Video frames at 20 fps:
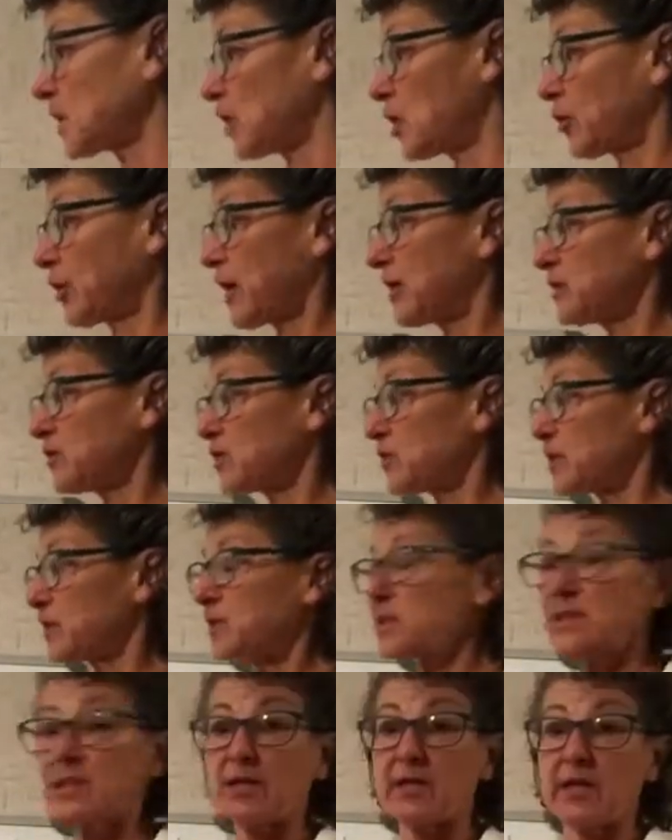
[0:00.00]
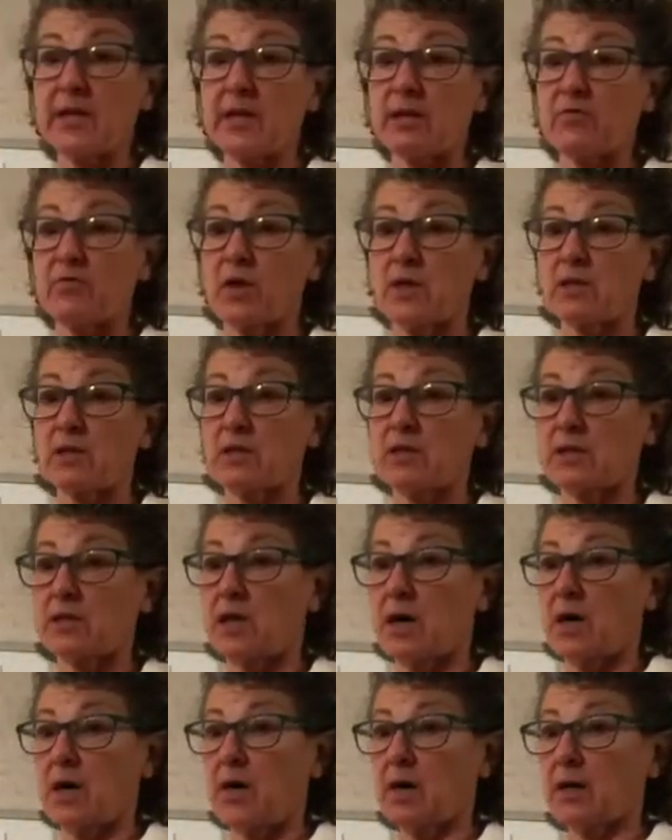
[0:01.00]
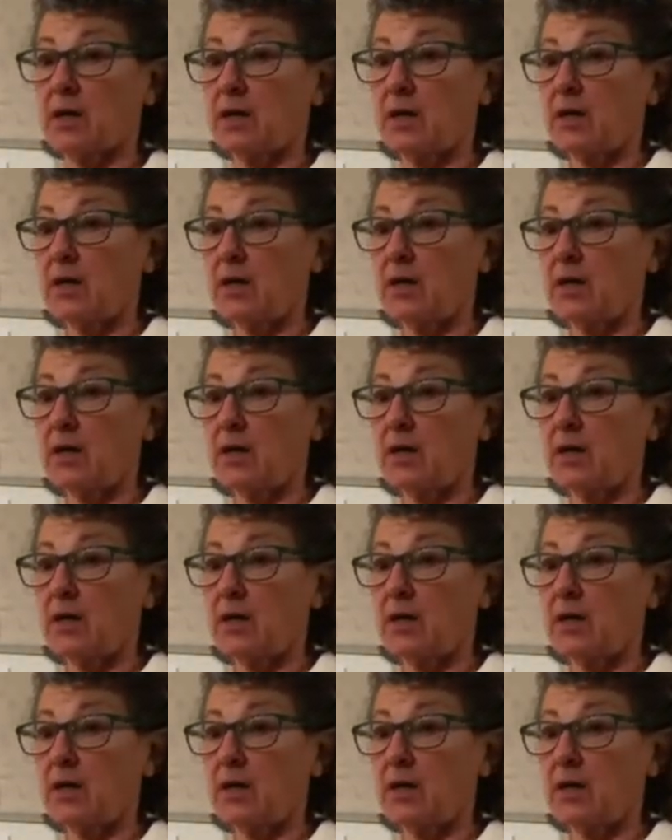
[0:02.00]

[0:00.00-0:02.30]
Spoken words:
Okay, so this is the Enron stock